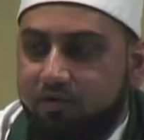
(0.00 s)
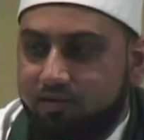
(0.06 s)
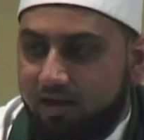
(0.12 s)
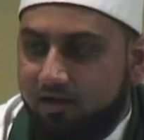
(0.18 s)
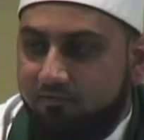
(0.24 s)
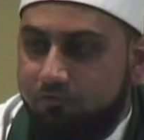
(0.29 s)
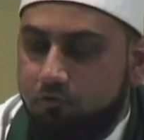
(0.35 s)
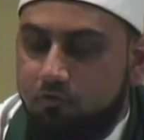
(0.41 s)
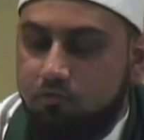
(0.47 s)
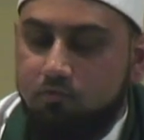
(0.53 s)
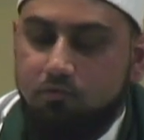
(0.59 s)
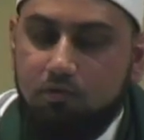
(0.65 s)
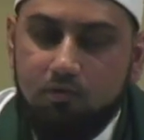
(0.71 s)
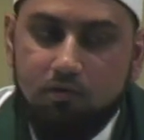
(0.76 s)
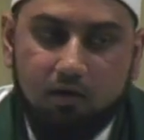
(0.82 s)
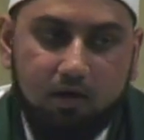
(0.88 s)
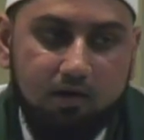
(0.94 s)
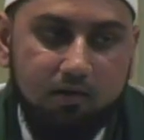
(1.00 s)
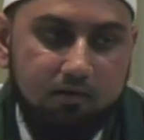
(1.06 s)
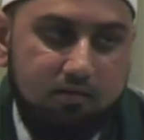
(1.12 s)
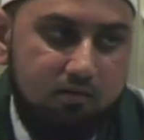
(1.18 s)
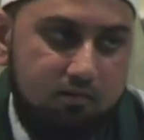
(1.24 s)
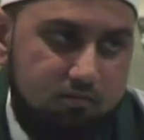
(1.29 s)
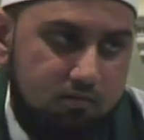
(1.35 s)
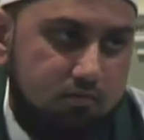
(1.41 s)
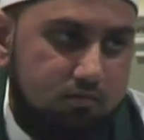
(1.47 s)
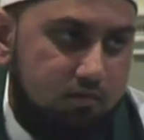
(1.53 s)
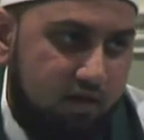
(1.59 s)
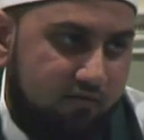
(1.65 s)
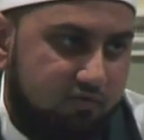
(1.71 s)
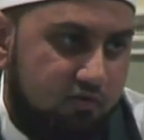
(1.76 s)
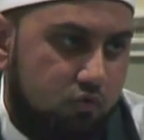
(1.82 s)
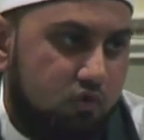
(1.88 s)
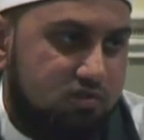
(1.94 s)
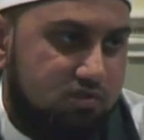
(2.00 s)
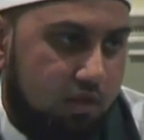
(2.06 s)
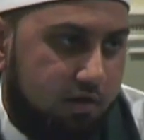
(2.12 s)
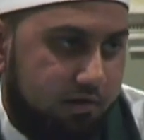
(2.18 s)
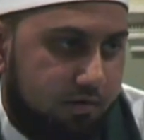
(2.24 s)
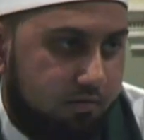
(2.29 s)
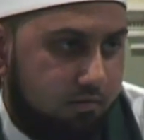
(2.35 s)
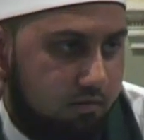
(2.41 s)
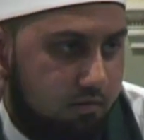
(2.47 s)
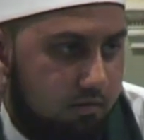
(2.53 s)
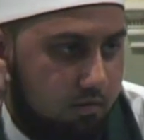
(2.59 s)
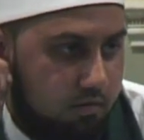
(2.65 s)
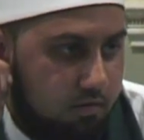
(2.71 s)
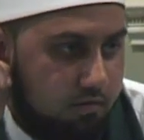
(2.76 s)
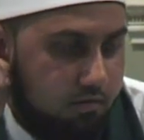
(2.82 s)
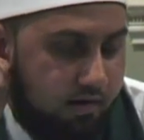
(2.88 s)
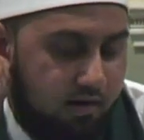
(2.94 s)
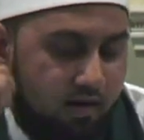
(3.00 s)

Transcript: They have to, uh, they have to do a slaughter, right?